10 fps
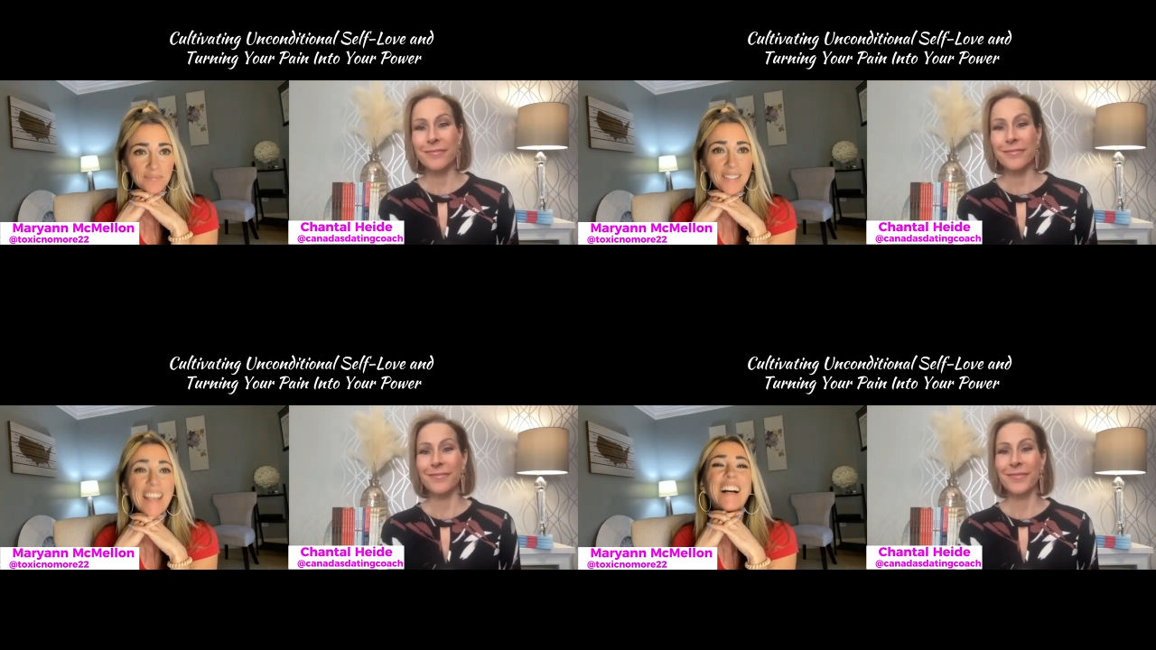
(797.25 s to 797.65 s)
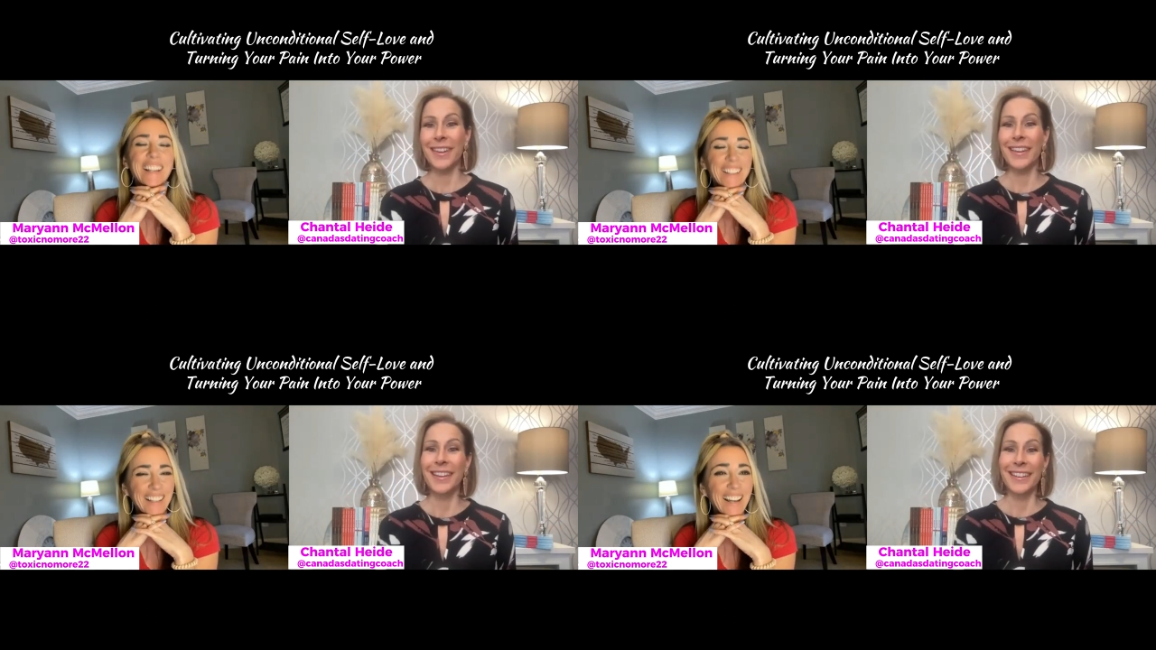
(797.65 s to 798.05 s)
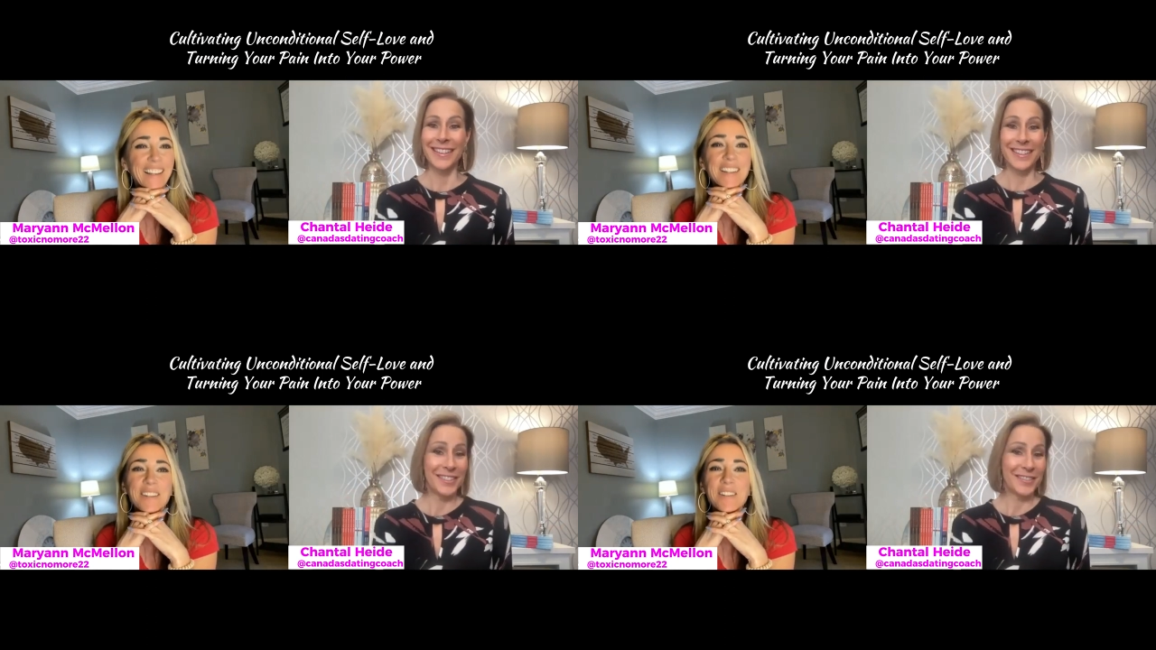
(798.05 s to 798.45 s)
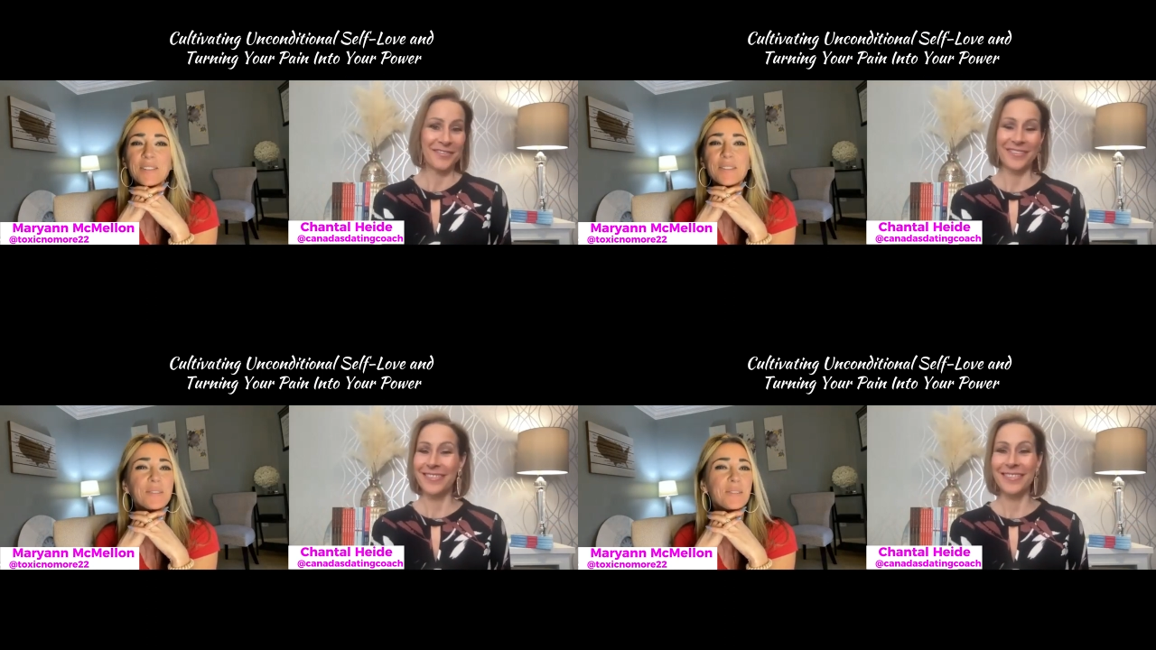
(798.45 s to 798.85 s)
Speaker 1: Yeah, I know. You're
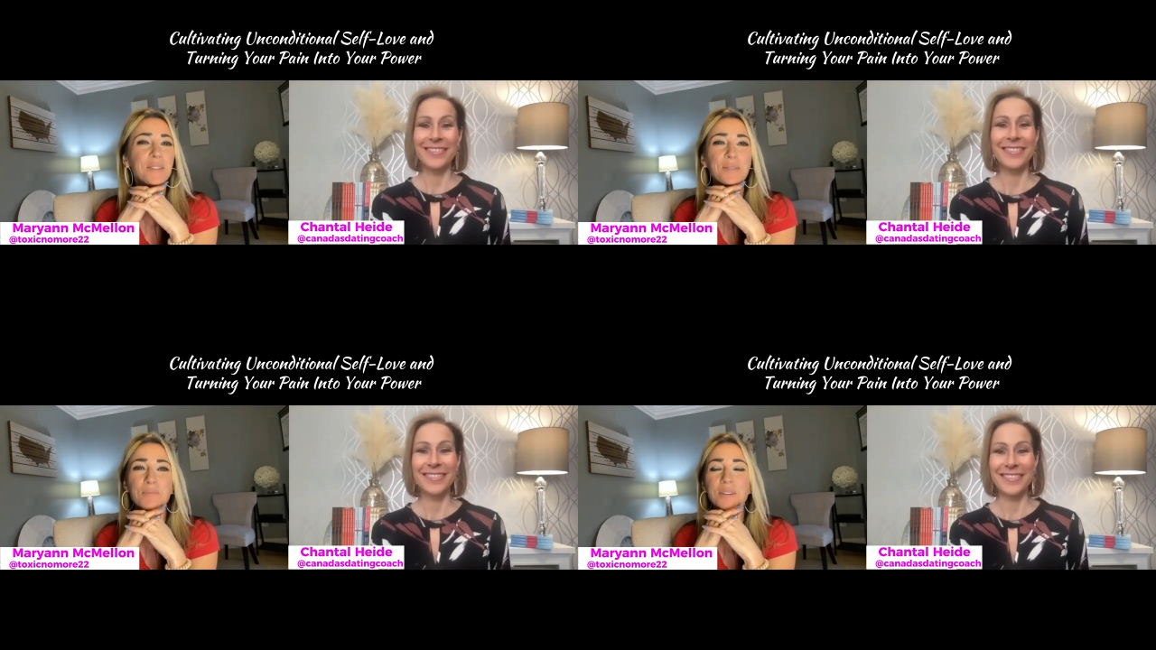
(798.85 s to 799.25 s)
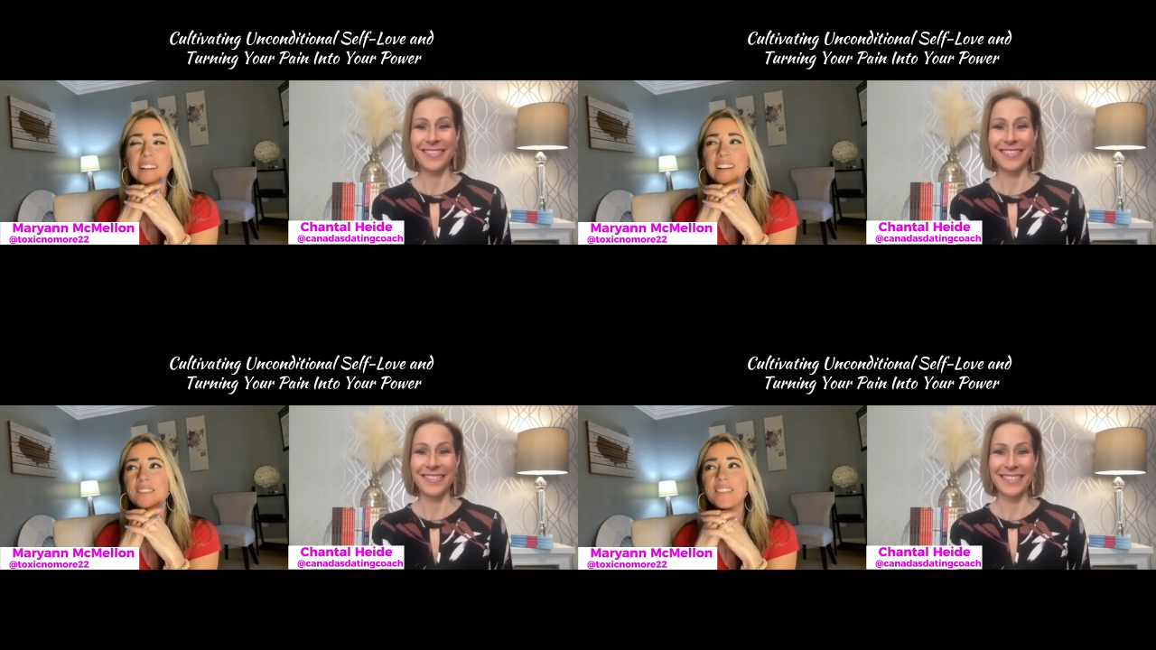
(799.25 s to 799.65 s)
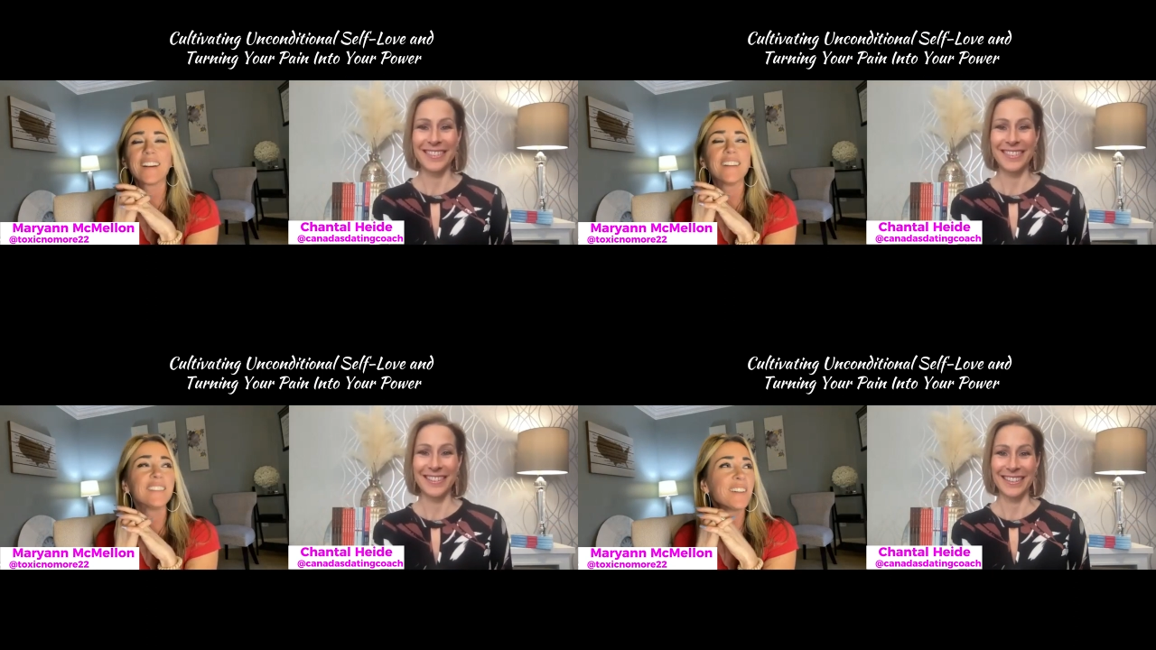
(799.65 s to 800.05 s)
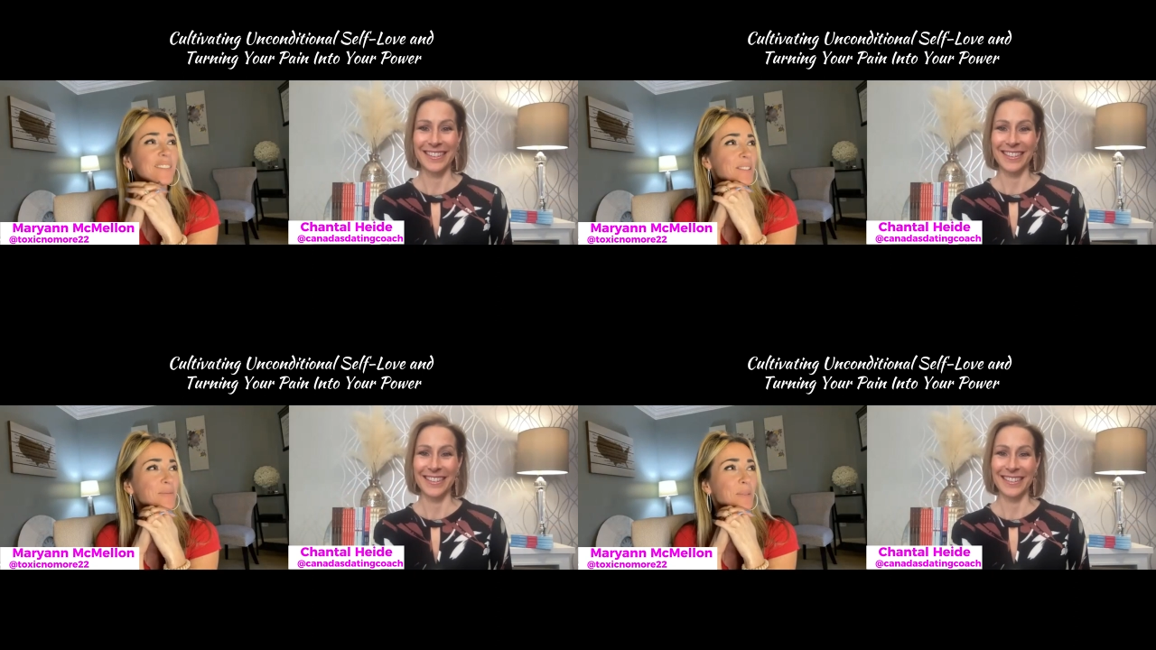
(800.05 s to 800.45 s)
so to the point. I'm like, I love
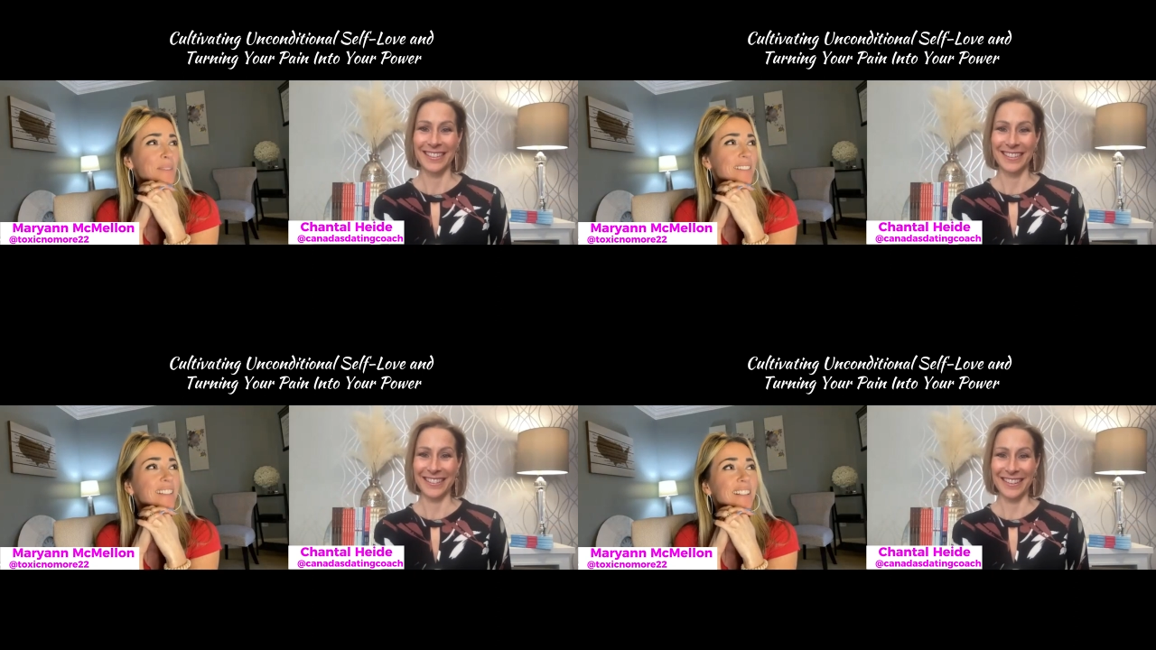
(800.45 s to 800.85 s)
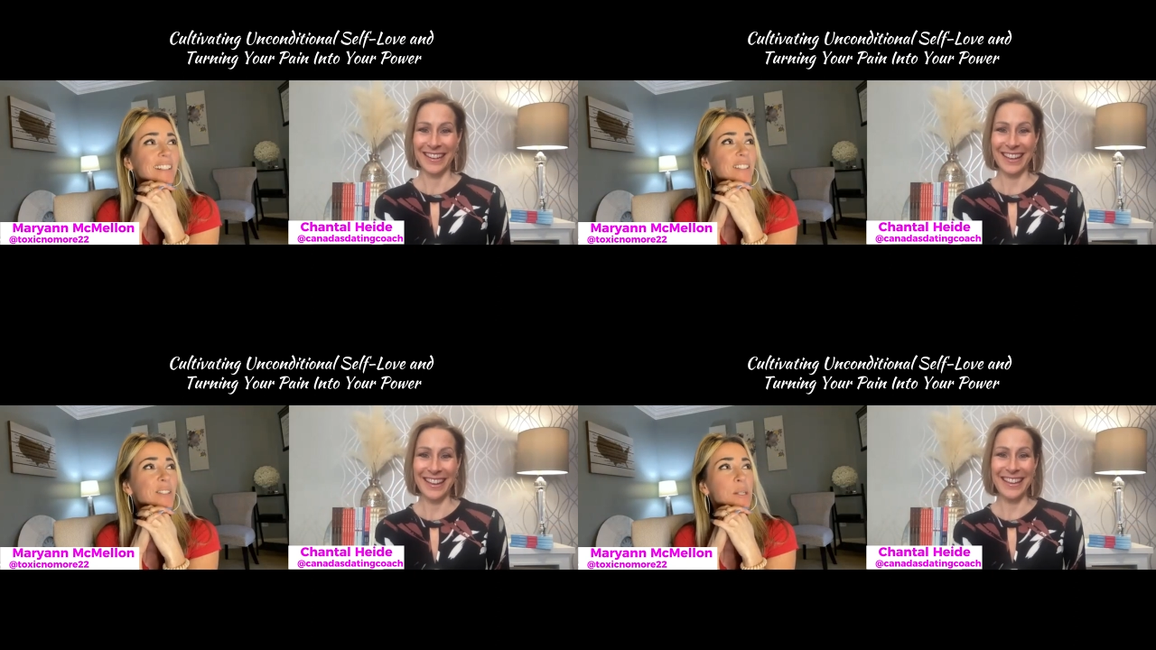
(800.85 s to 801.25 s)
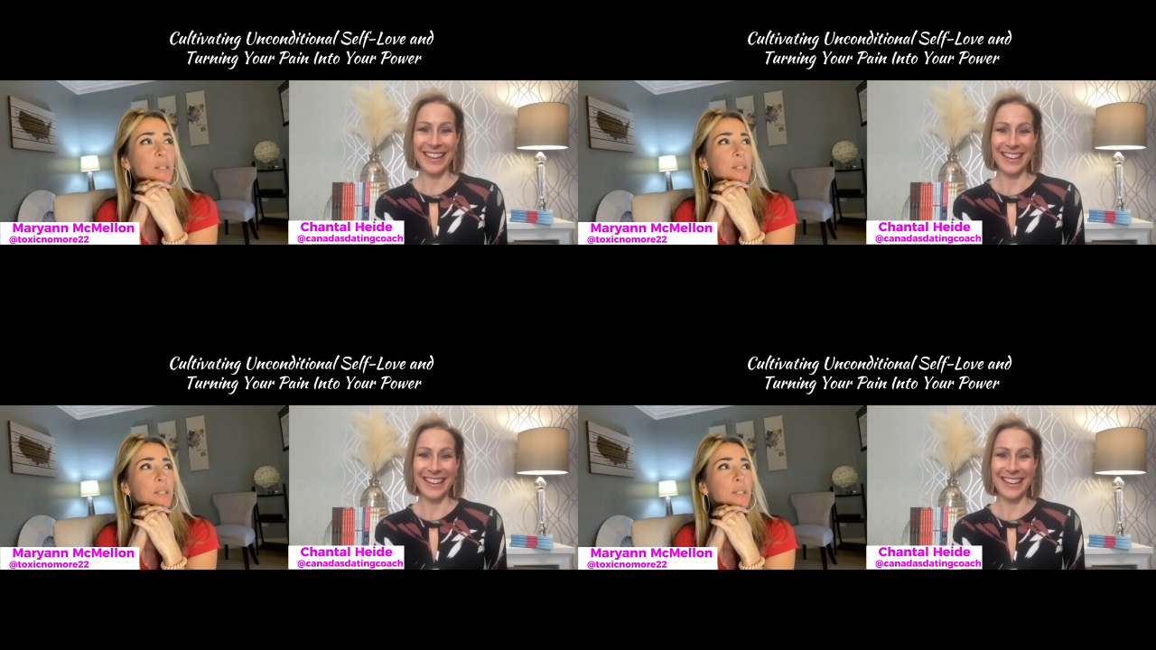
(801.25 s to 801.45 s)
this woman. She's just